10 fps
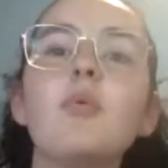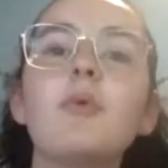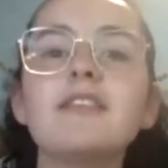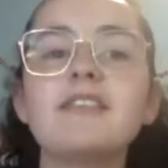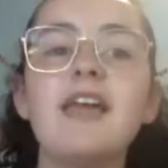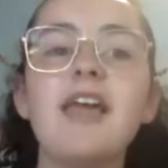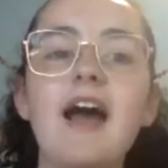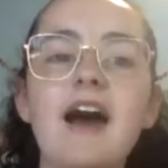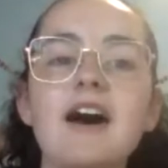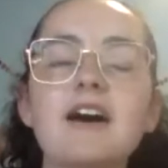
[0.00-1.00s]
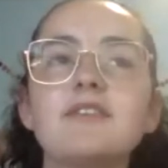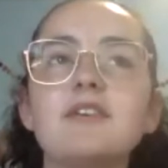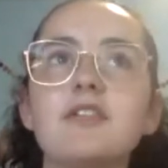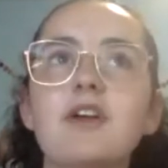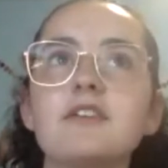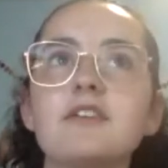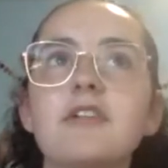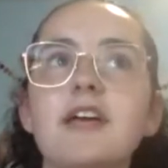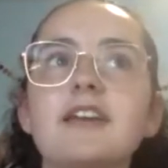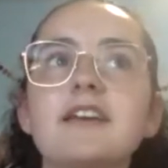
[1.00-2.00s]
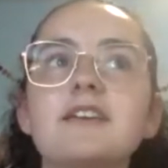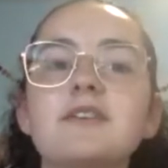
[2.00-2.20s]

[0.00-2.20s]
once they have a lot of like